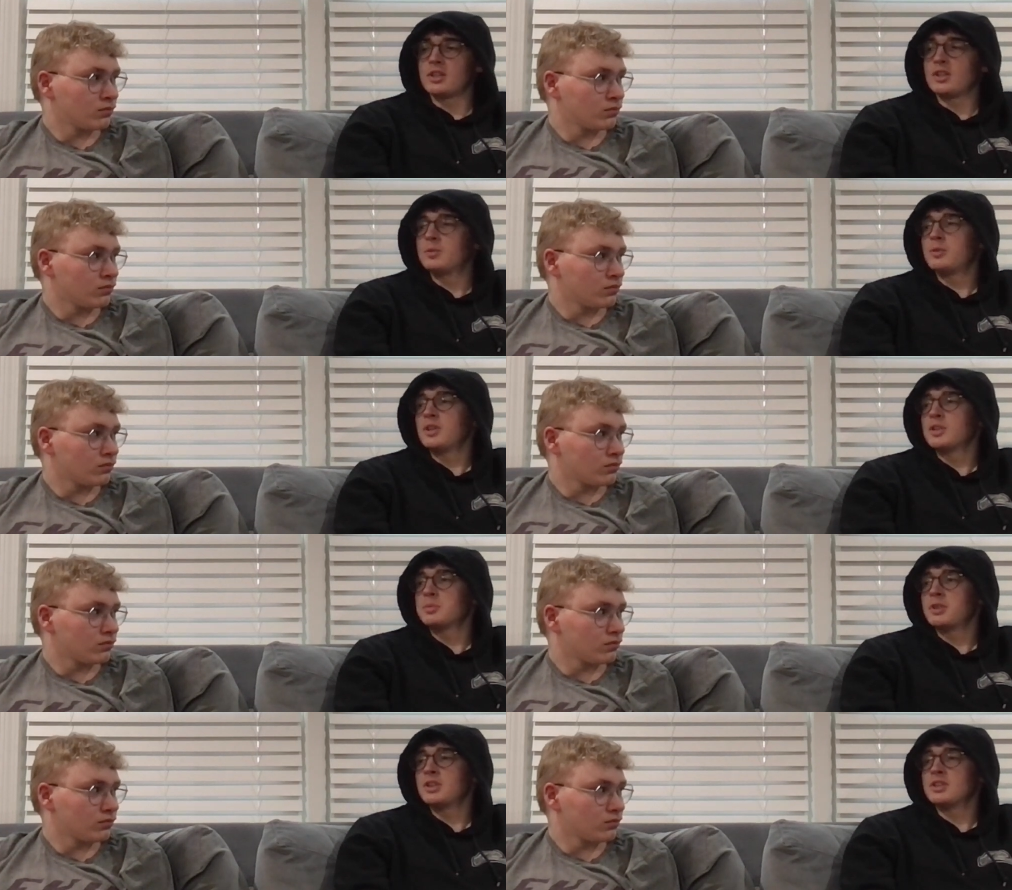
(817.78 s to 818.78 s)
Speaker 1: the human
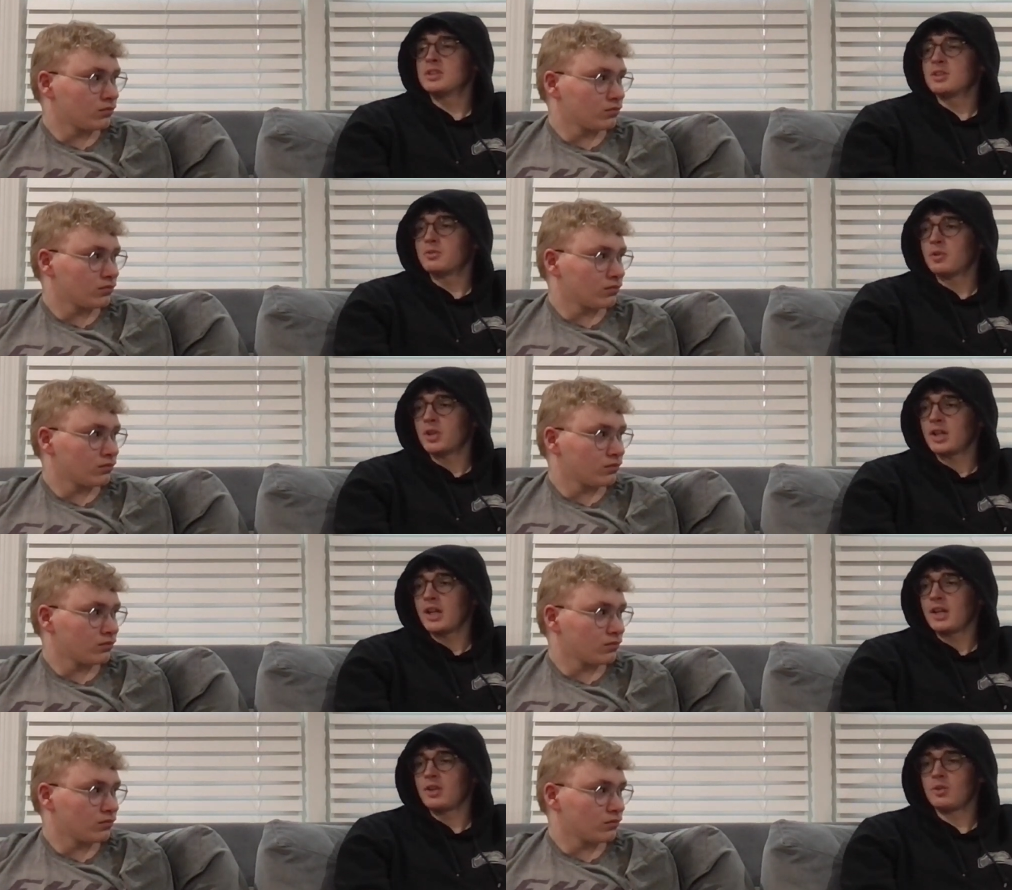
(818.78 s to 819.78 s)
experience into four
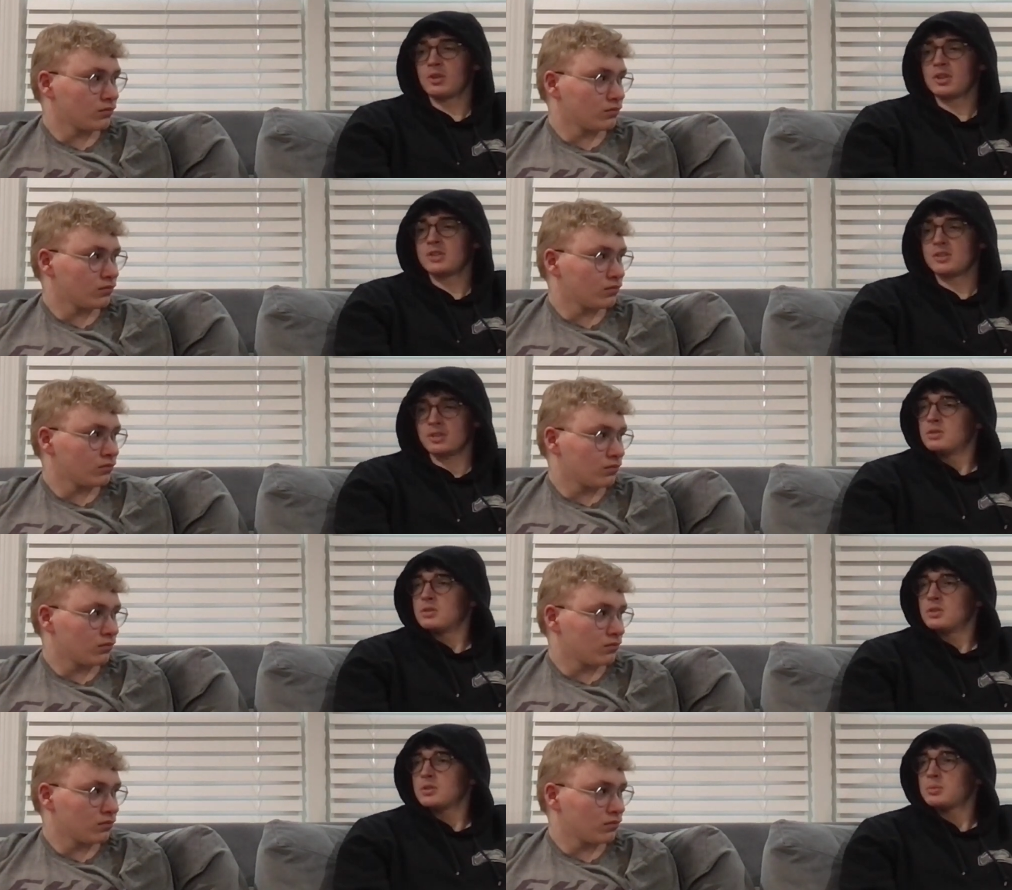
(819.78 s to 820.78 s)
categories,
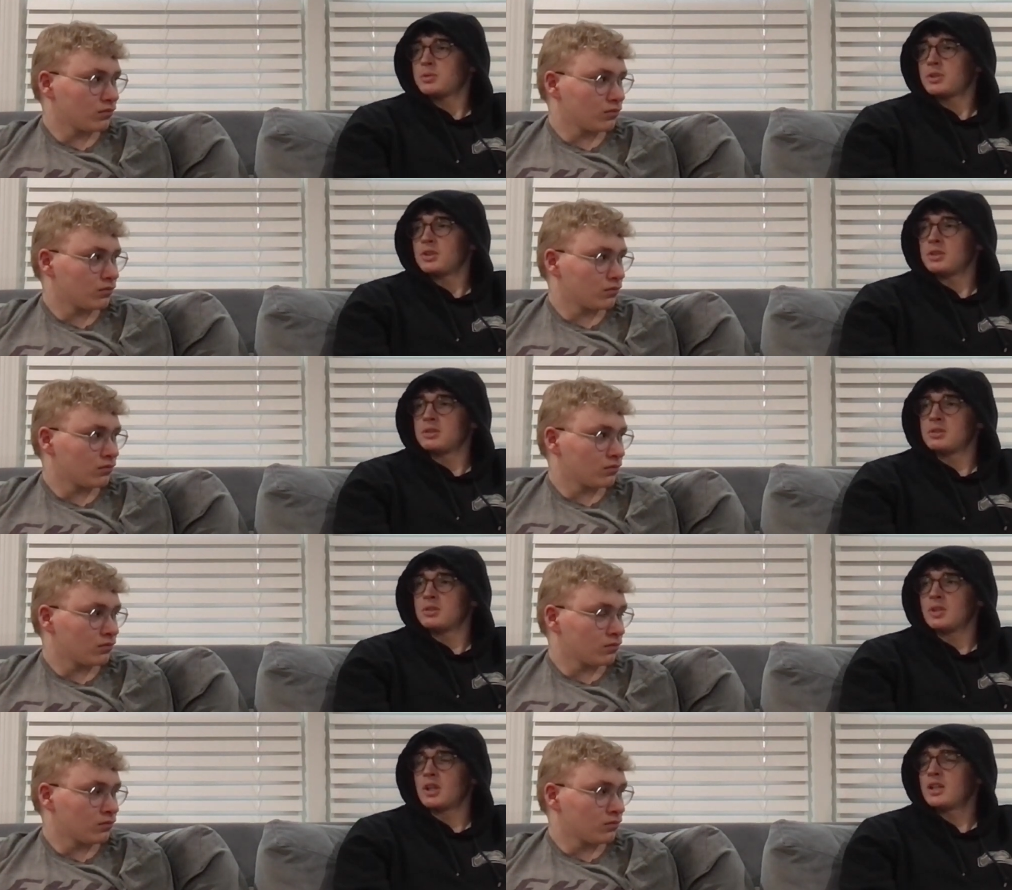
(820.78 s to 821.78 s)
that was pretty
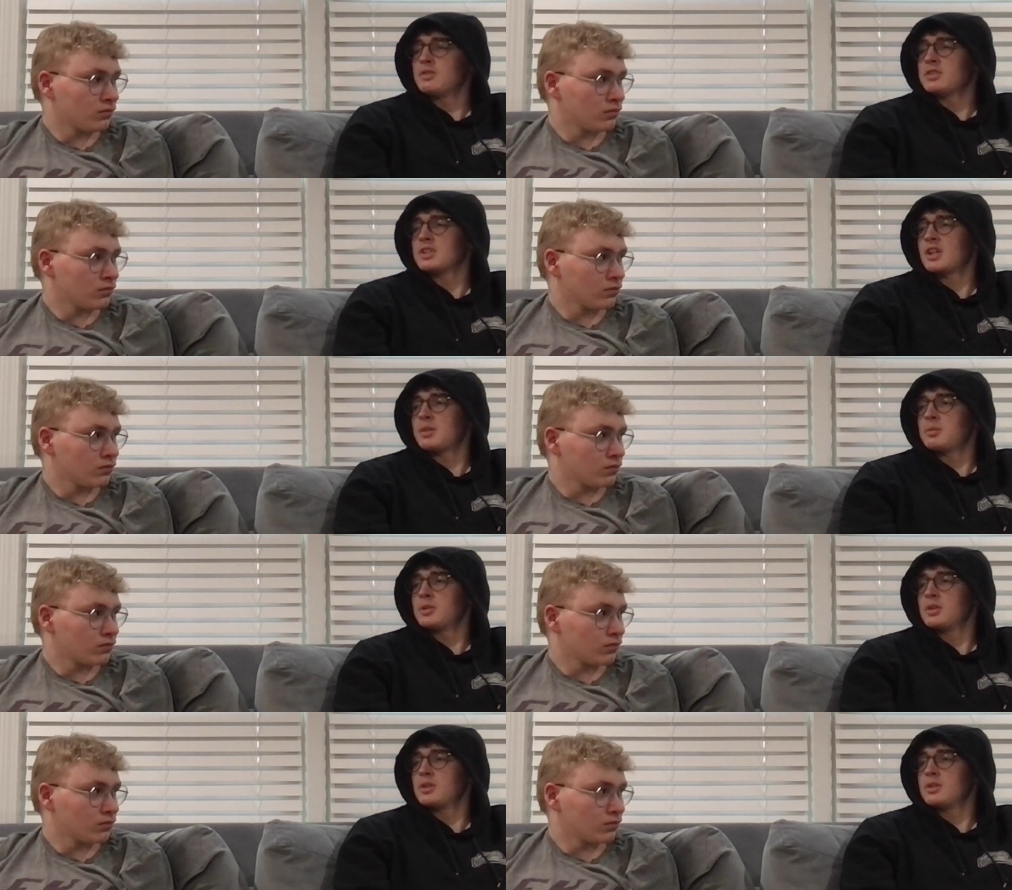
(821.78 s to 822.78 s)
ahead of his time, really.
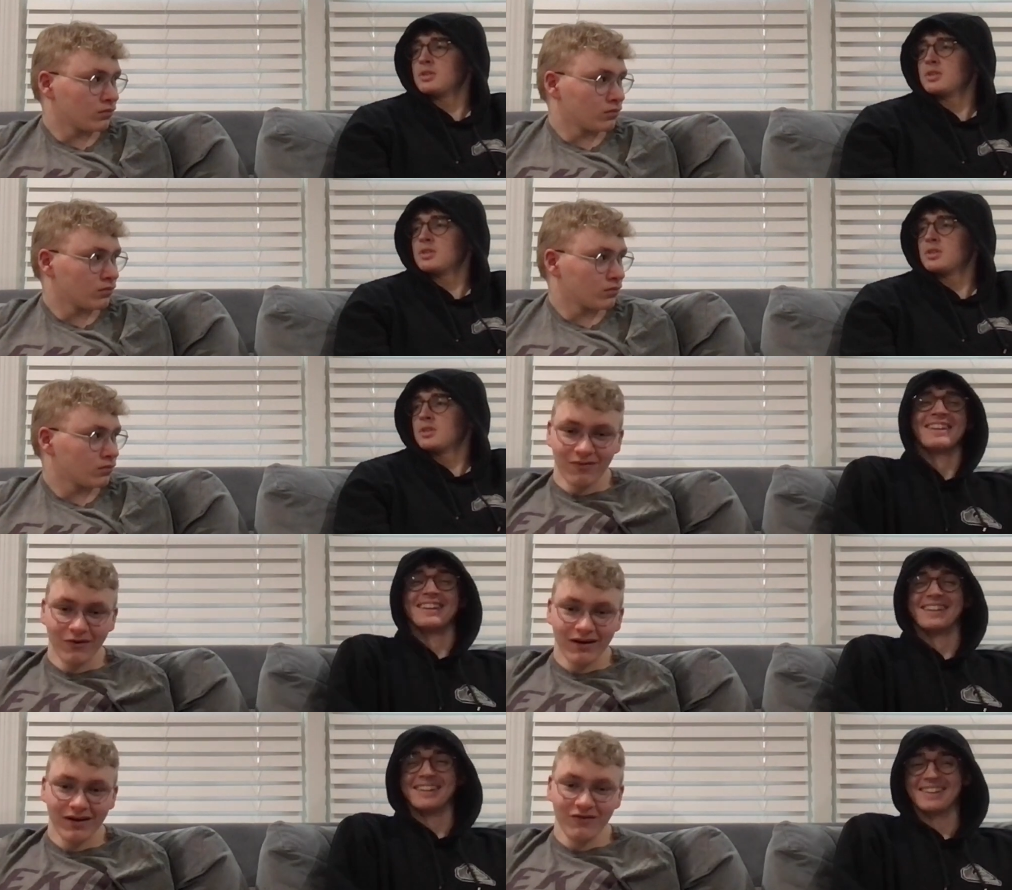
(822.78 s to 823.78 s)
Was.
Speaker 2: Well,
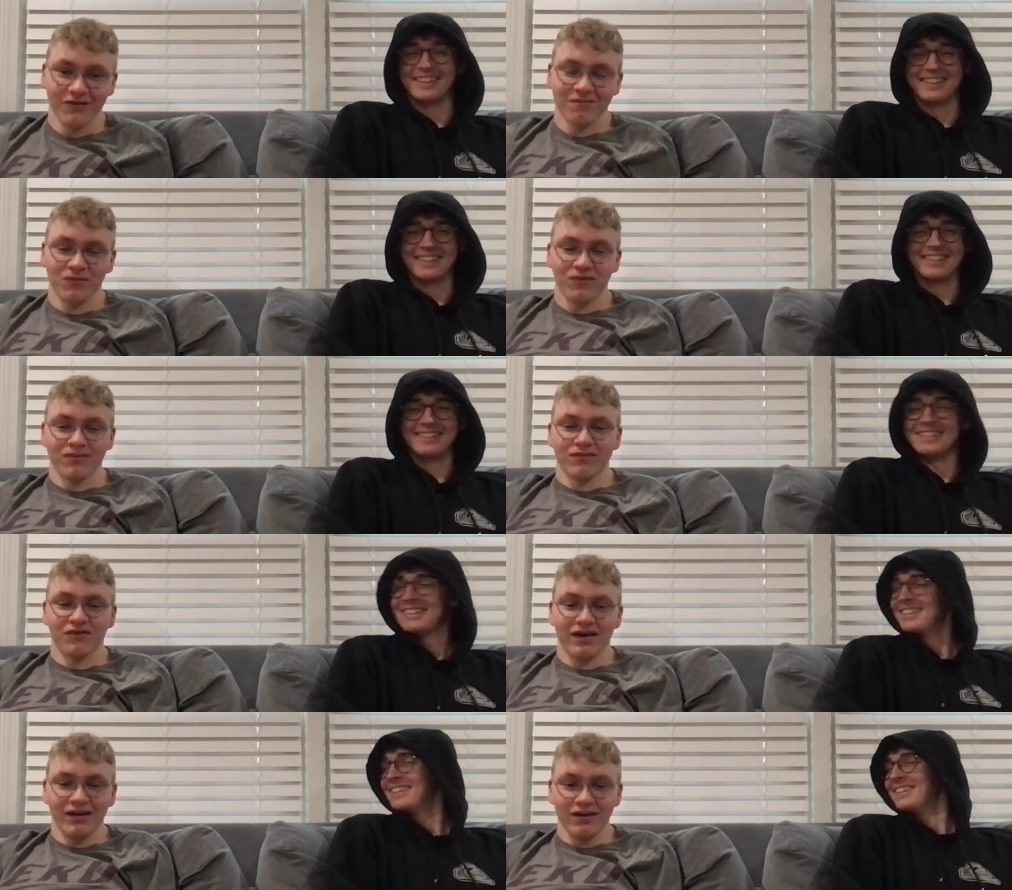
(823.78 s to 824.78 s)
Gage,
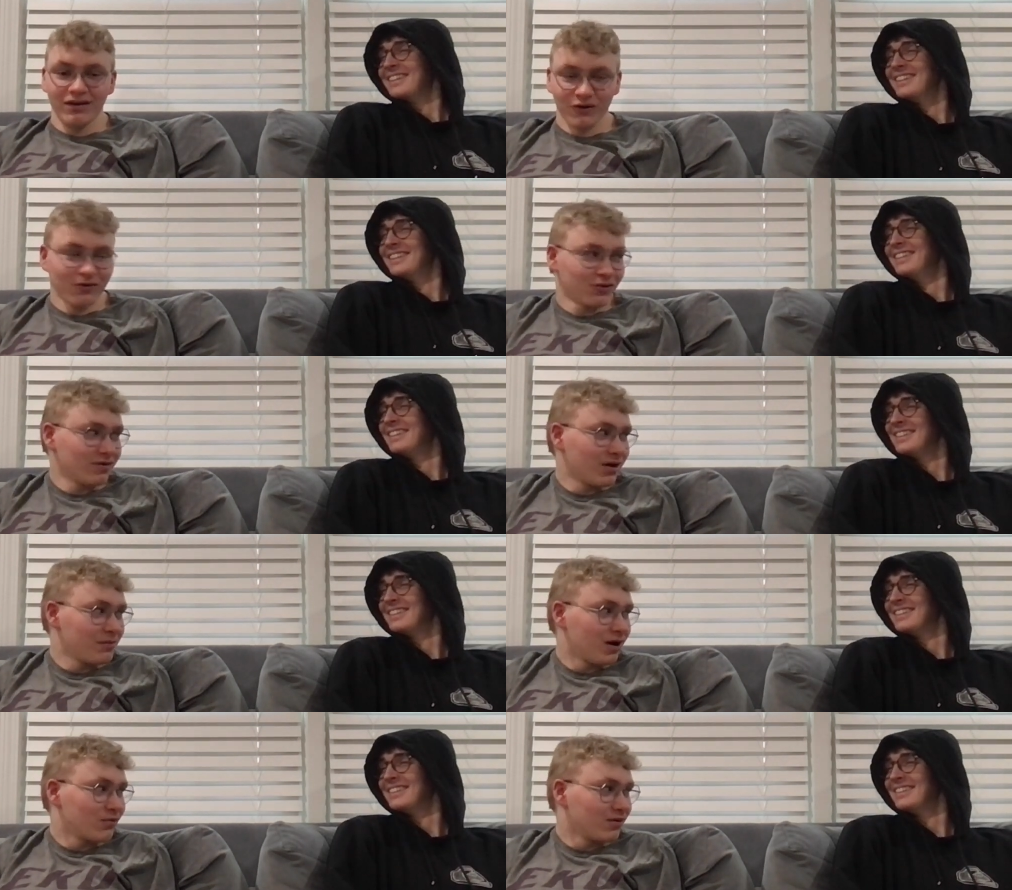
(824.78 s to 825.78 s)
today you learned a lot
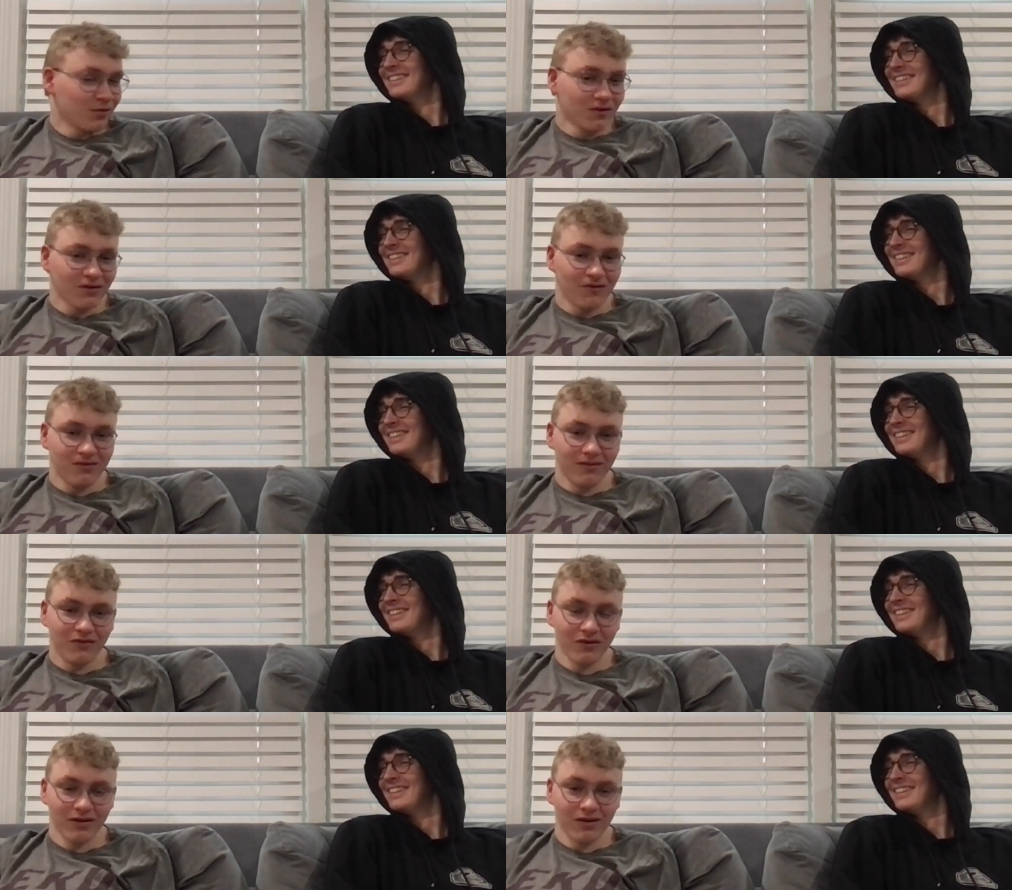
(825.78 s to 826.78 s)
about
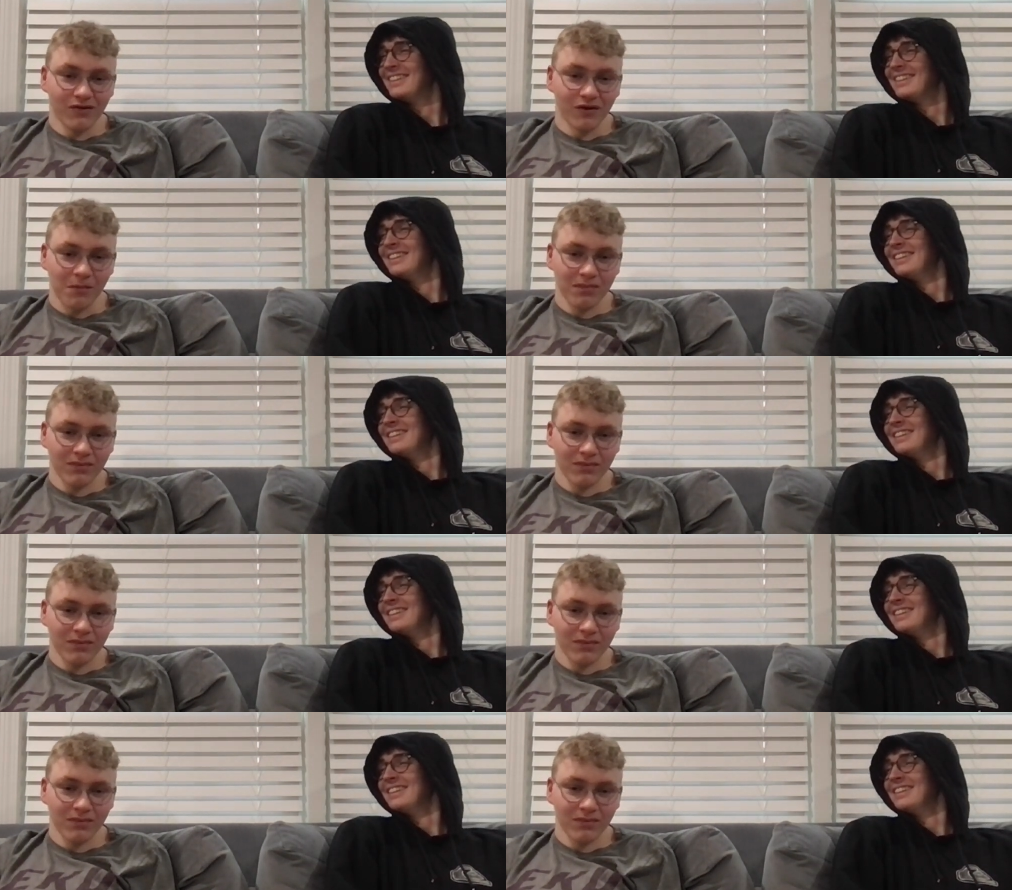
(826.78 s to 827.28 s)
Aristotelianism.